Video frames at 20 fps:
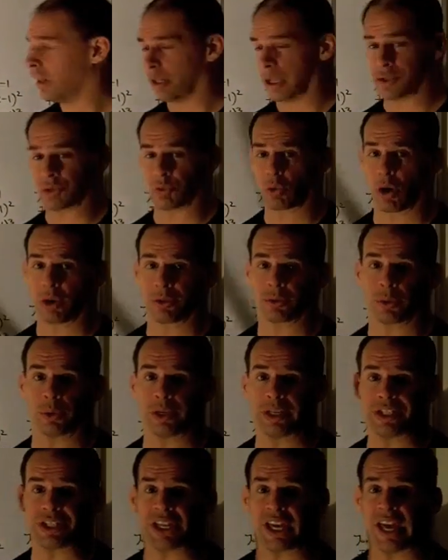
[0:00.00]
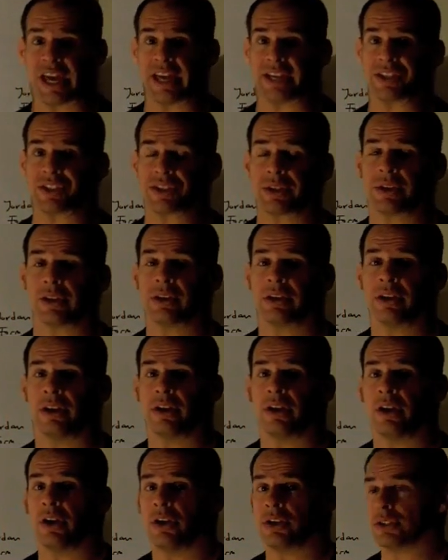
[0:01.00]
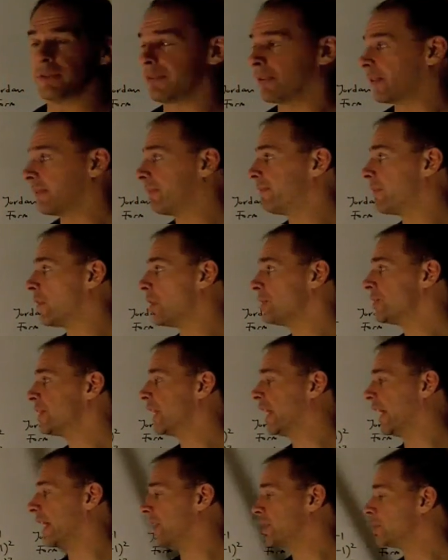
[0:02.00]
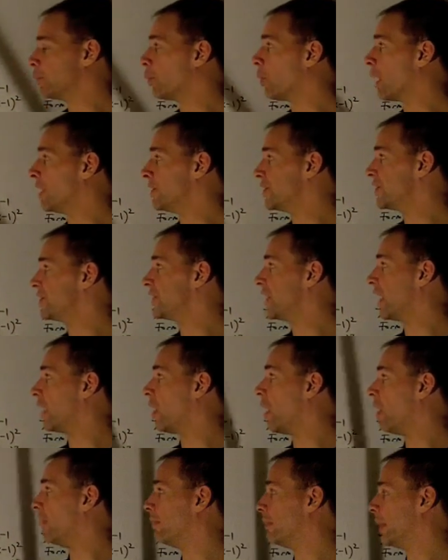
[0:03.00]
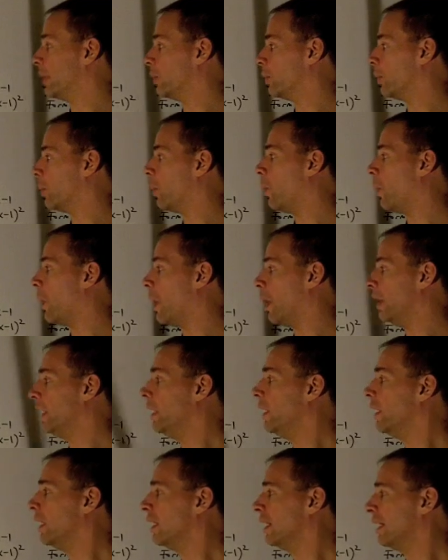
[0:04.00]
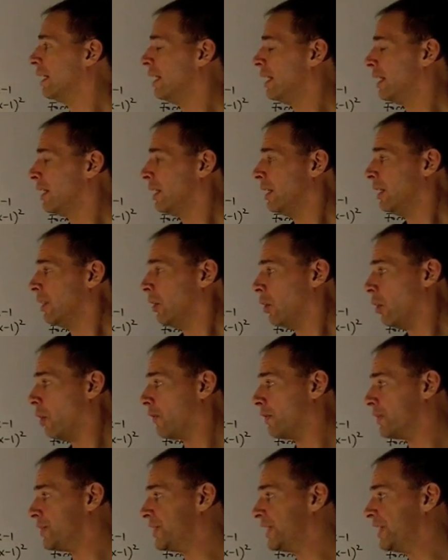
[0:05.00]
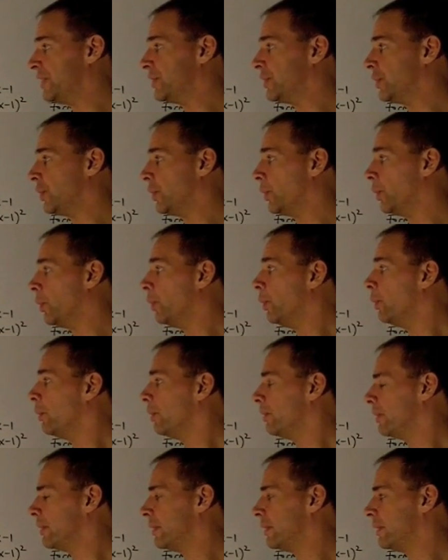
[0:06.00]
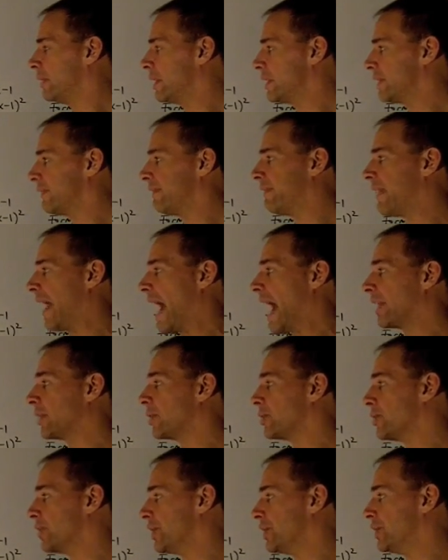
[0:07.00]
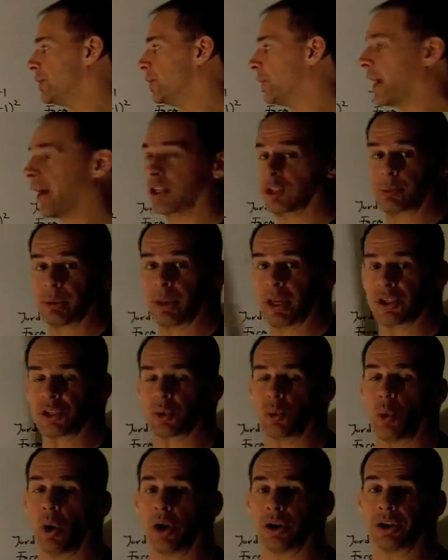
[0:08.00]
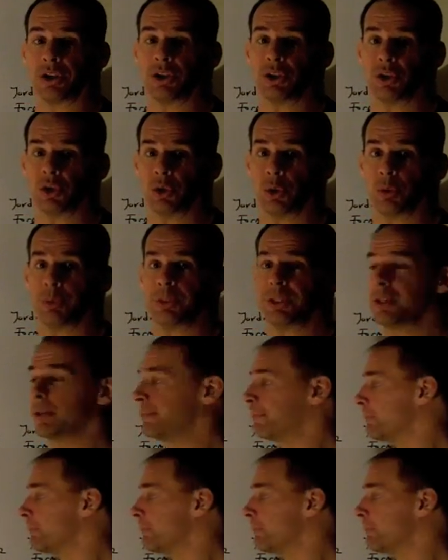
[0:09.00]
Let's run through each case. So for the first case where I just set all of them equal to 1, over z2, this factors into x plus 1 cubed,